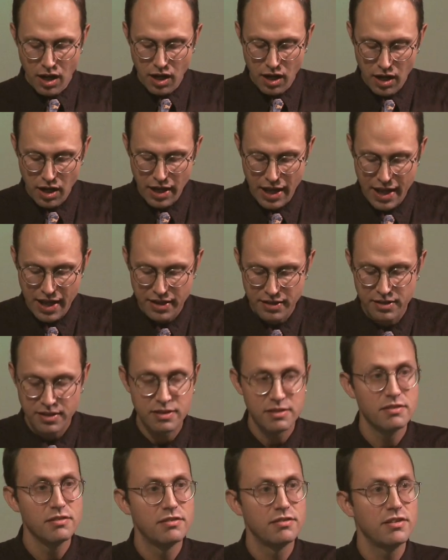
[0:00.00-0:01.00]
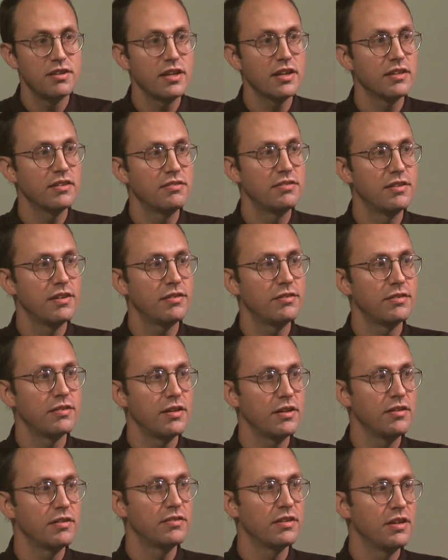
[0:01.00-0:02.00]
And seeing as
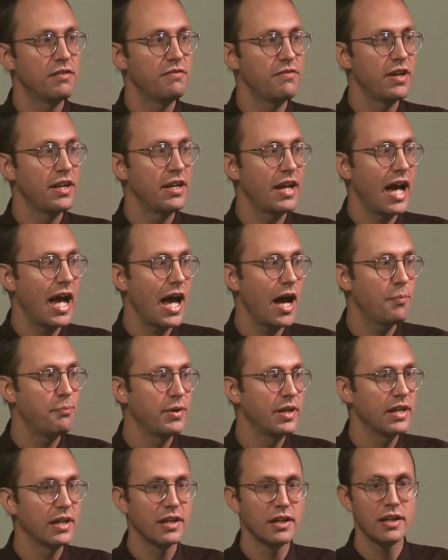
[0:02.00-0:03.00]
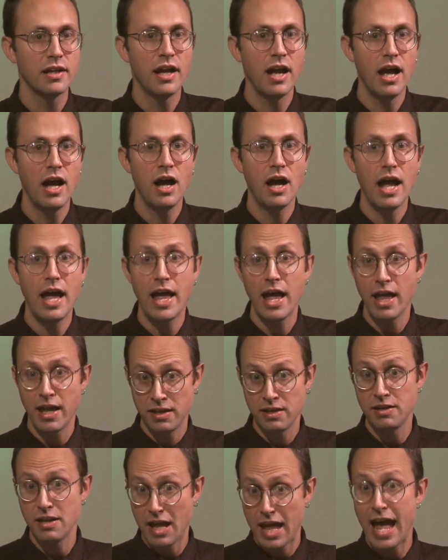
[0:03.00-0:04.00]
this is an event happening
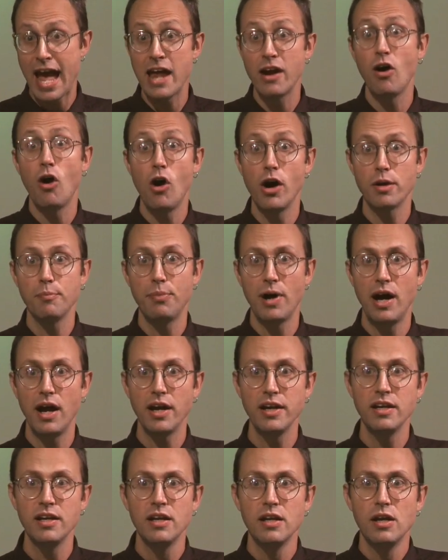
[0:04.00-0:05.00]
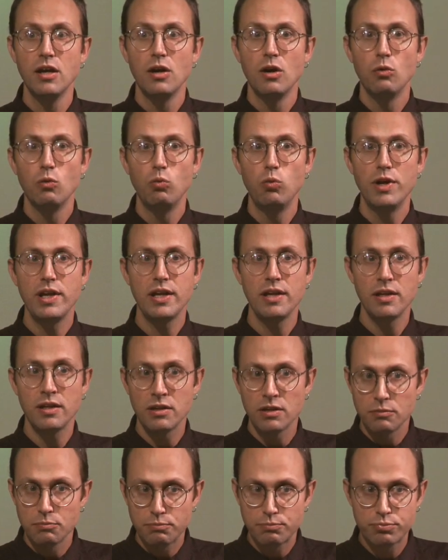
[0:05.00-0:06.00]
at Audubon,
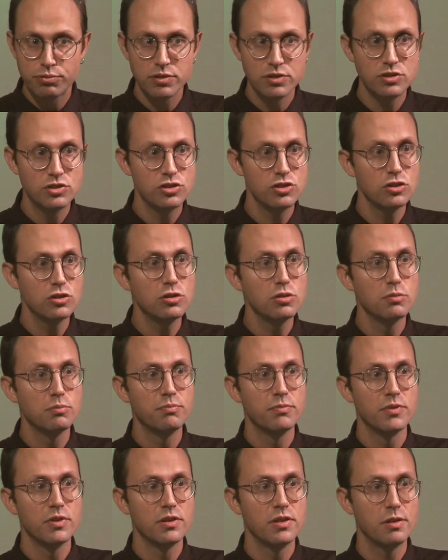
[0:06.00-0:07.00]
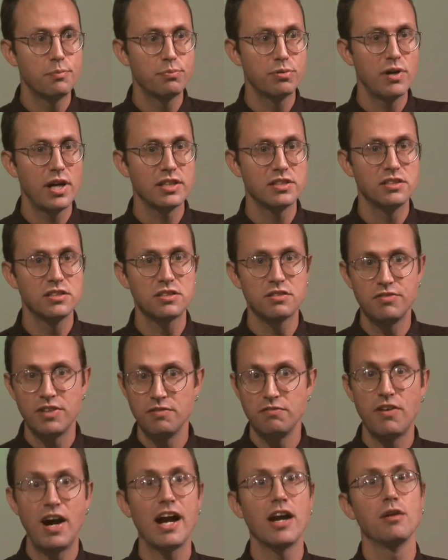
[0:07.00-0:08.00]
we presume the presence
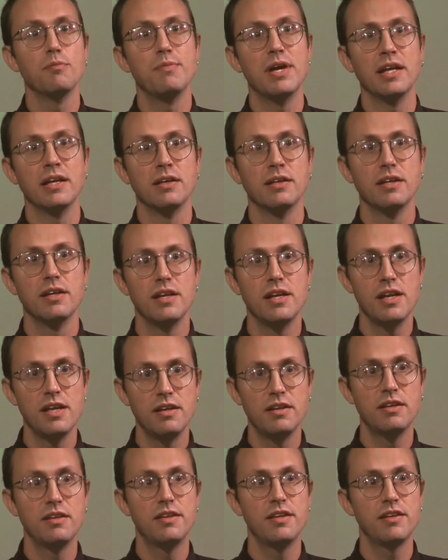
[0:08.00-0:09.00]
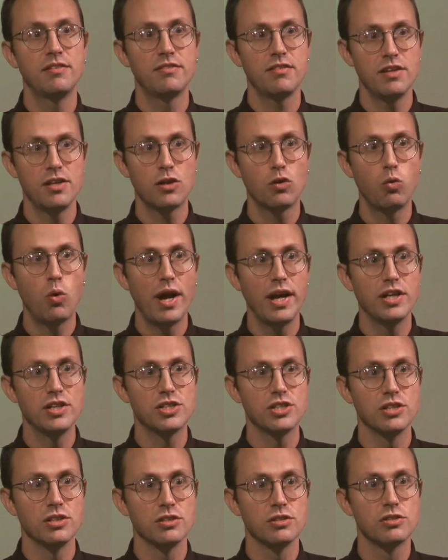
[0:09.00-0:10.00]
of environment in this
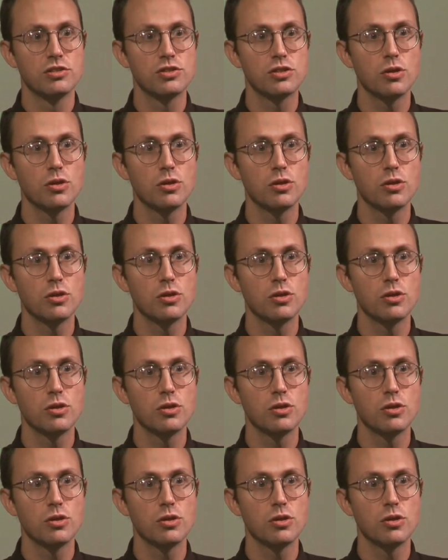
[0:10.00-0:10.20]
equation.